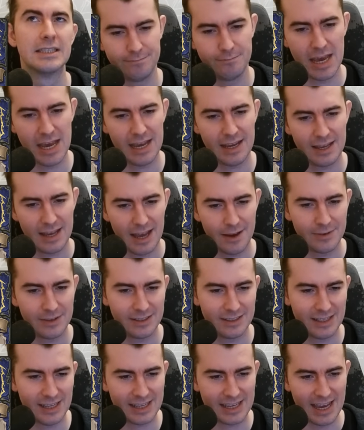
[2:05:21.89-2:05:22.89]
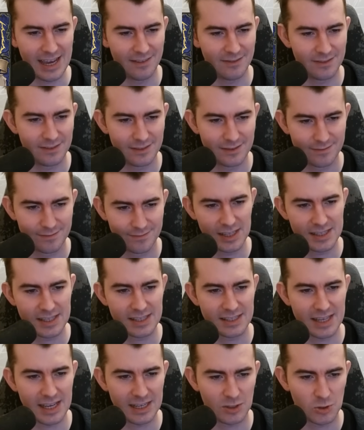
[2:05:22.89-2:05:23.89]
Meh. I mean, again, this
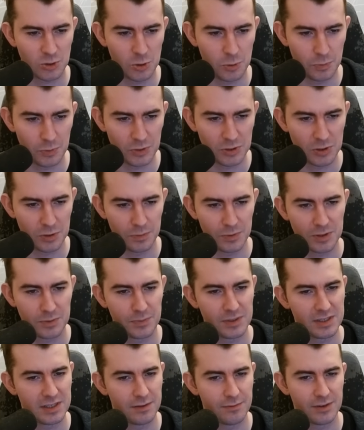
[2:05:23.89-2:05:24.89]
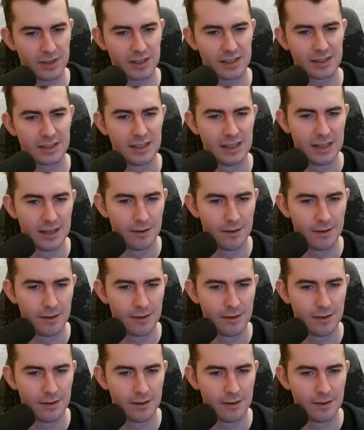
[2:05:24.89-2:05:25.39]
is like super specific.